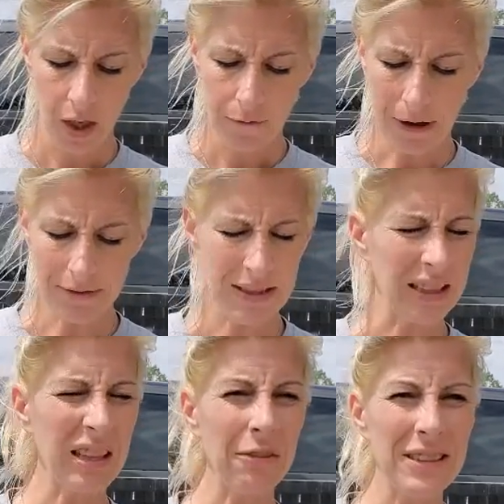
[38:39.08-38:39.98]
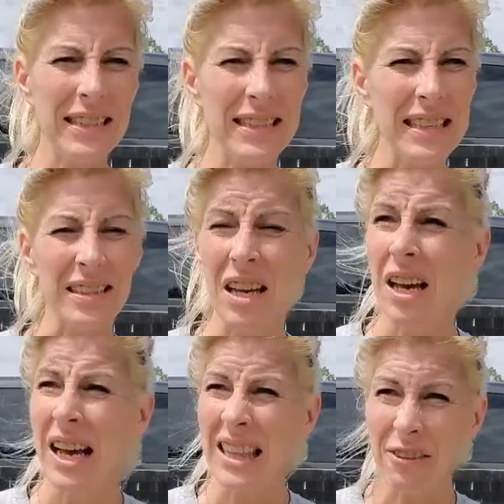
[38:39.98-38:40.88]
five, eleven sixteenths.
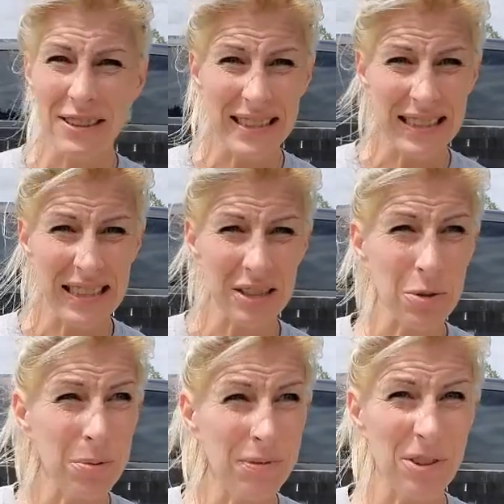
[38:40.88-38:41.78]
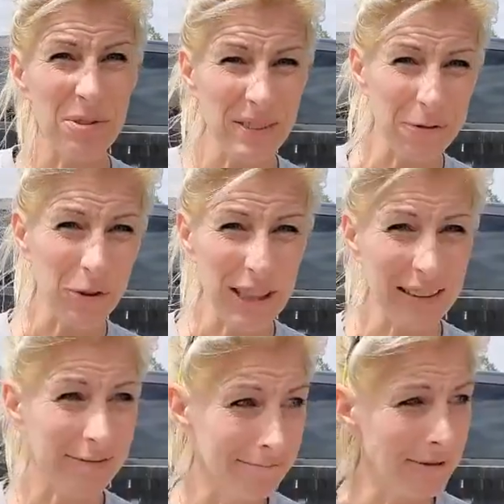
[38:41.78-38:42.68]
eleven sixteenths.
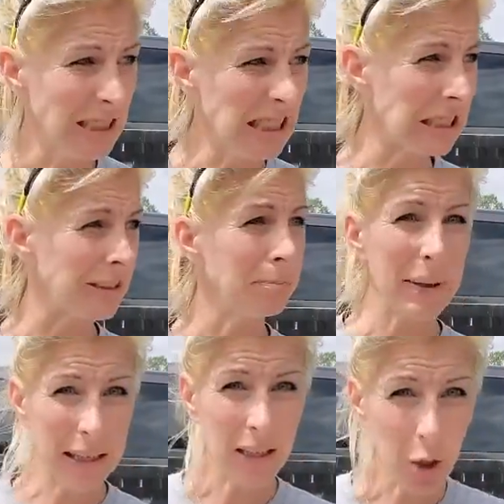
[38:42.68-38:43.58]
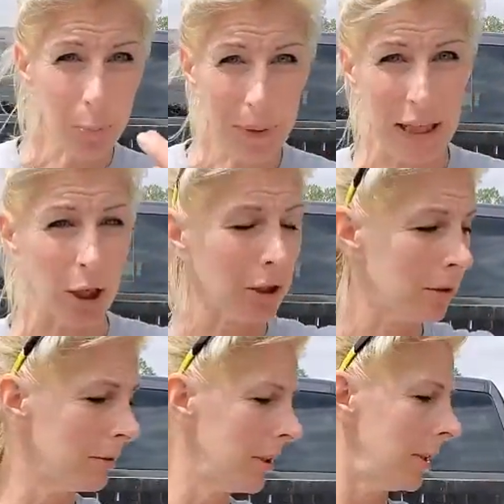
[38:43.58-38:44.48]
Uh, make it a little bigger.
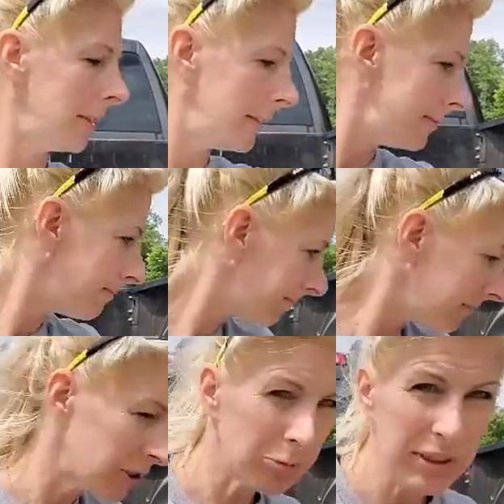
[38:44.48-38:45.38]
It's